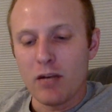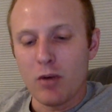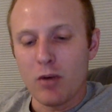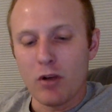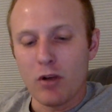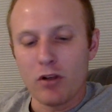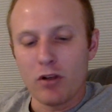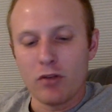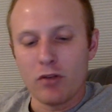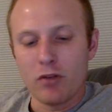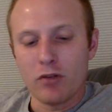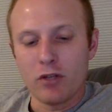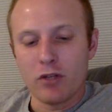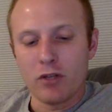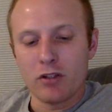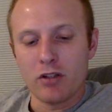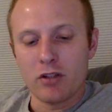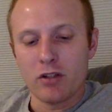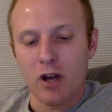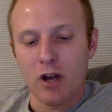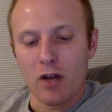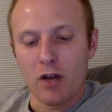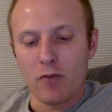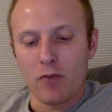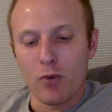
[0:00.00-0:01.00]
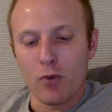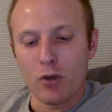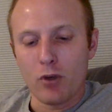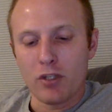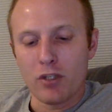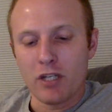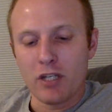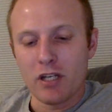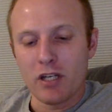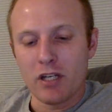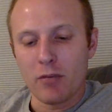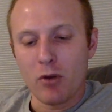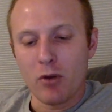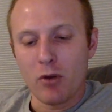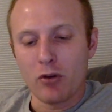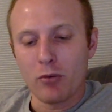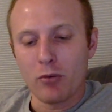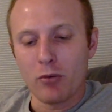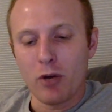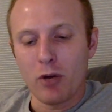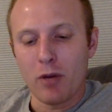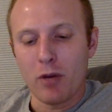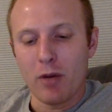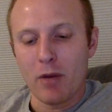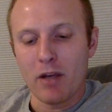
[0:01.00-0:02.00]
Take one you've just done, 14
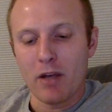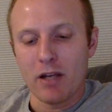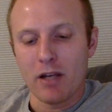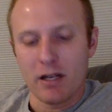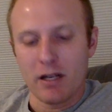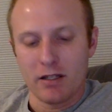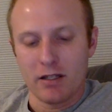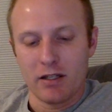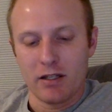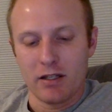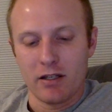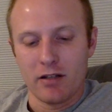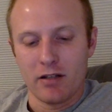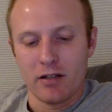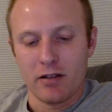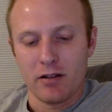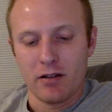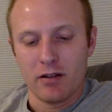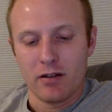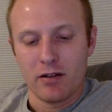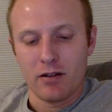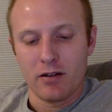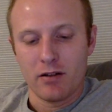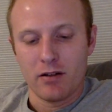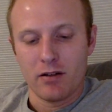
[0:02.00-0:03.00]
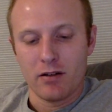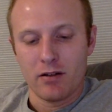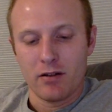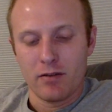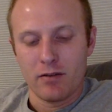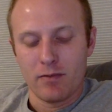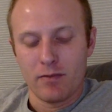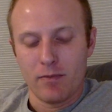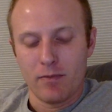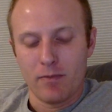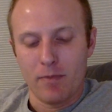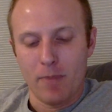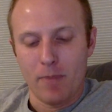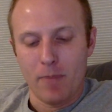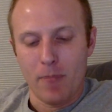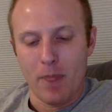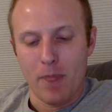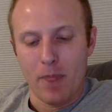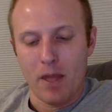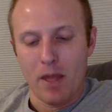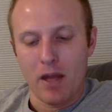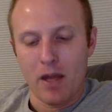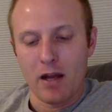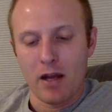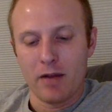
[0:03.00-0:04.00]
and multiply by 19.
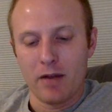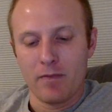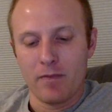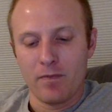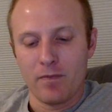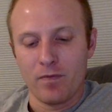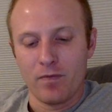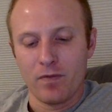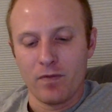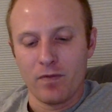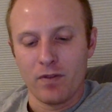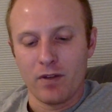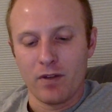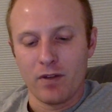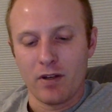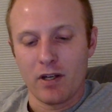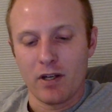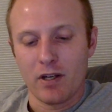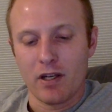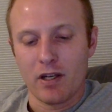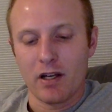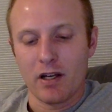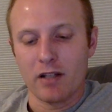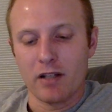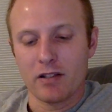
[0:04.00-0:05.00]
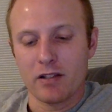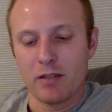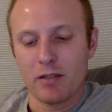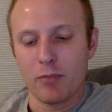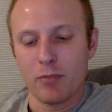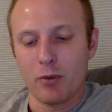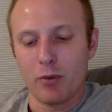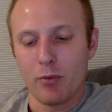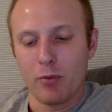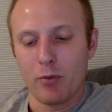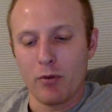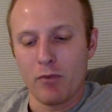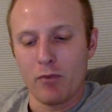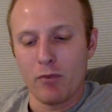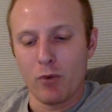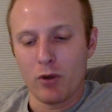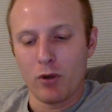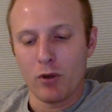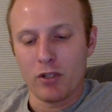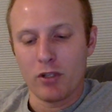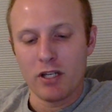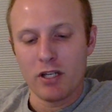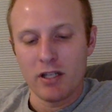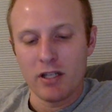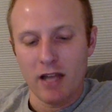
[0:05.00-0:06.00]
I, I, I simply
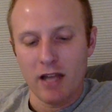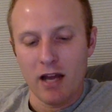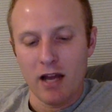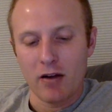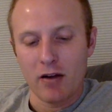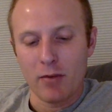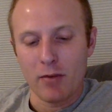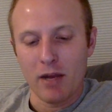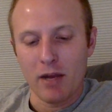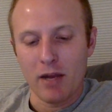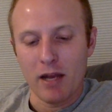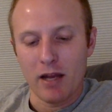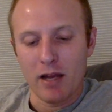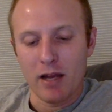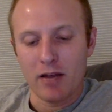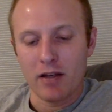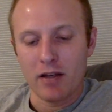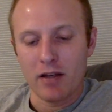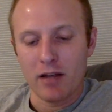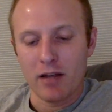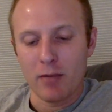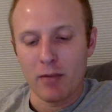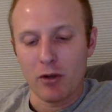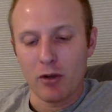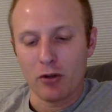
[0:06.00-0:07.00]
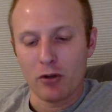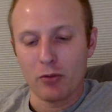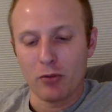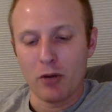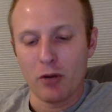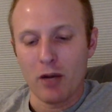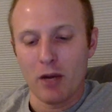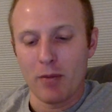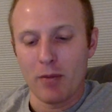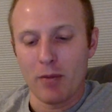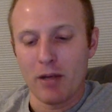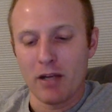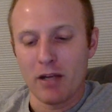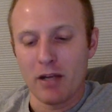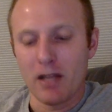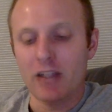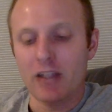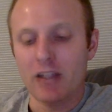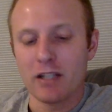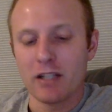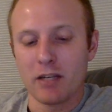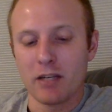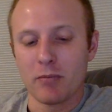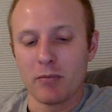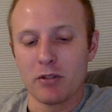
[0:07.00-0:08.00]
put 14 down in my head and I multiply it
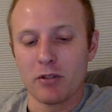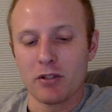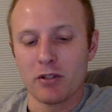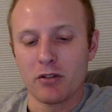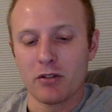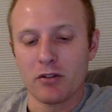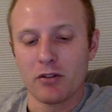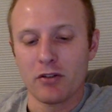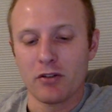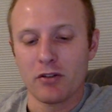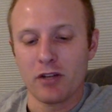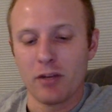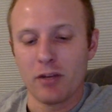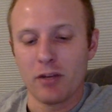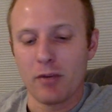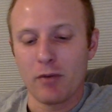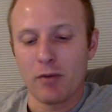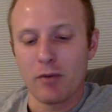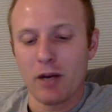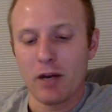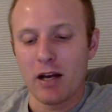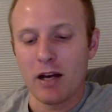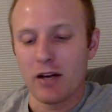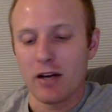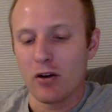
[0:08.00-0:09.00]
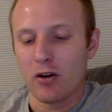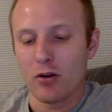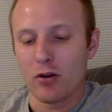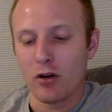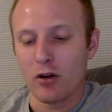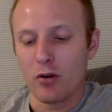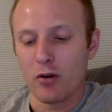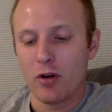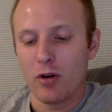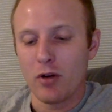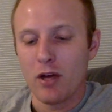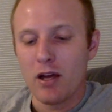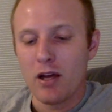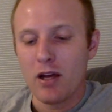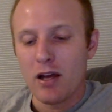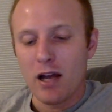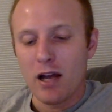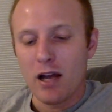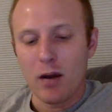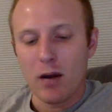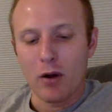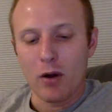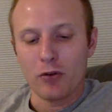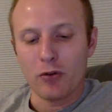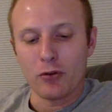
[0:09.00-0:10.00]
by 19, Matilda said. I'm afraid I don't know
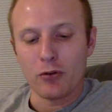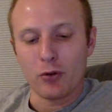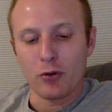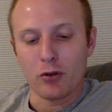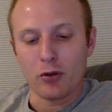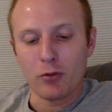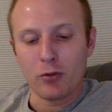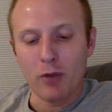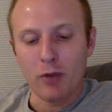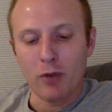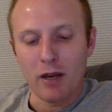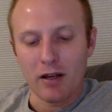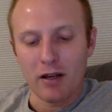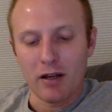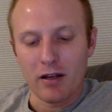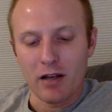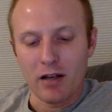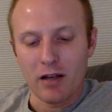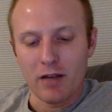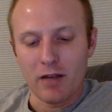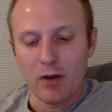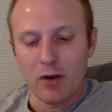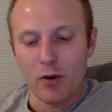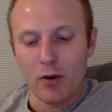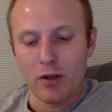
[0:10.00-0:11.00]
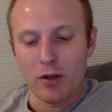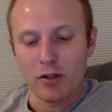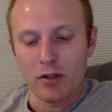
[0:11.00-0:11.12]
how else to explain it.